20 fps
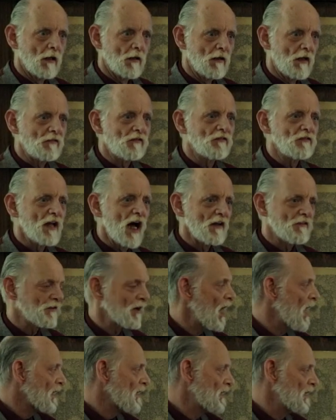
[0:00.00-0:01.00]
This is not
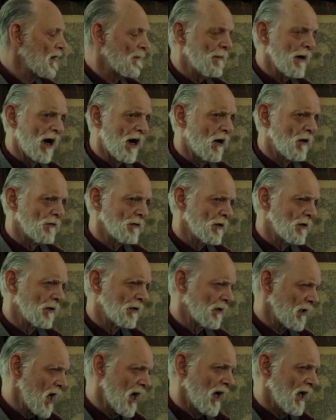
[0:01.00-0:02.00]
talking about
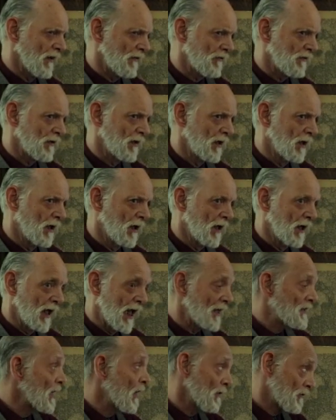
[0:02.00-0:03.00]
lust.
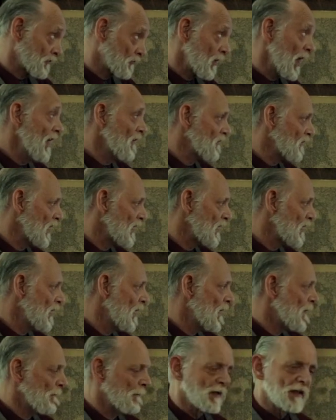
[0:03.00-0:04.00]
That's how it's translated,
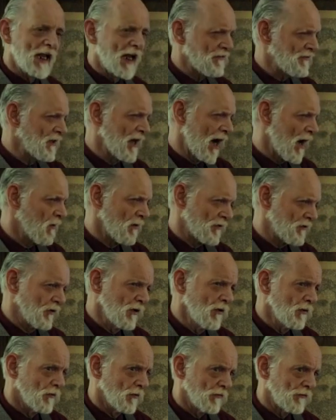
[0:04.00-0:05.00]
but that's not how it's
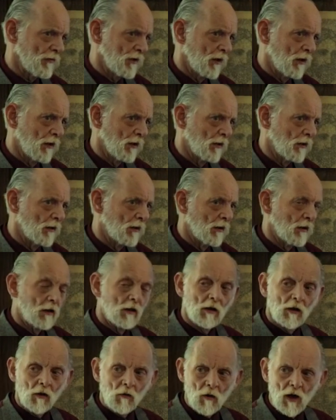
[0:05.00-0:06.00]
used.
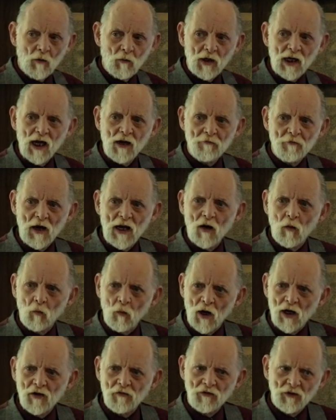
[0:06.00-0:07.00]
Right? We got to find out
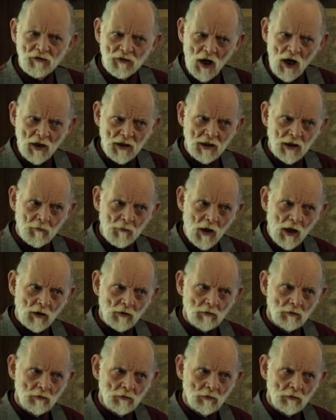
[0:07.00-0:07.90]
what is it talking about.